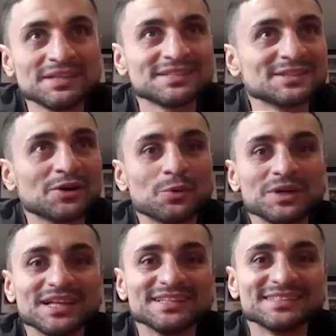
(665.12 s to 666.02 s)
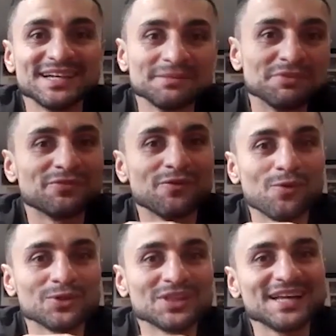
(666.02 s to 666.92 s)
is no win, understand? Before
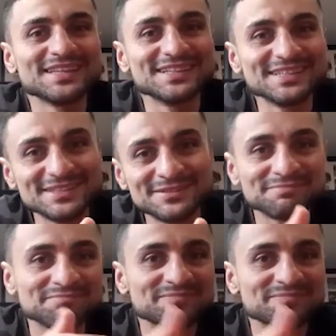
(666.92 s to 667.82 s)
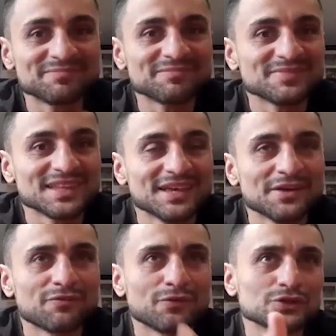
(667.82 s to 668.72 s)
world title is
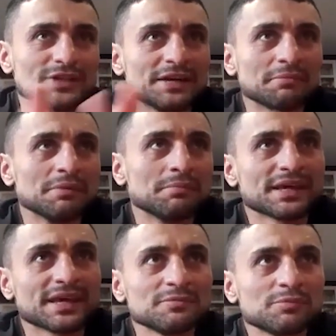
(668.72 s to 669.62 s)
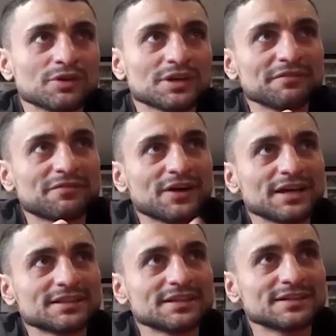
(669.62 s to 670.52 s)
first, I remember Kell Brook, he
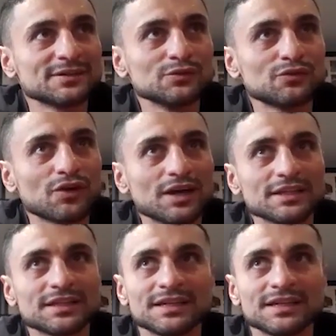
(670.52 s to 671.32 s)
fight, good fight.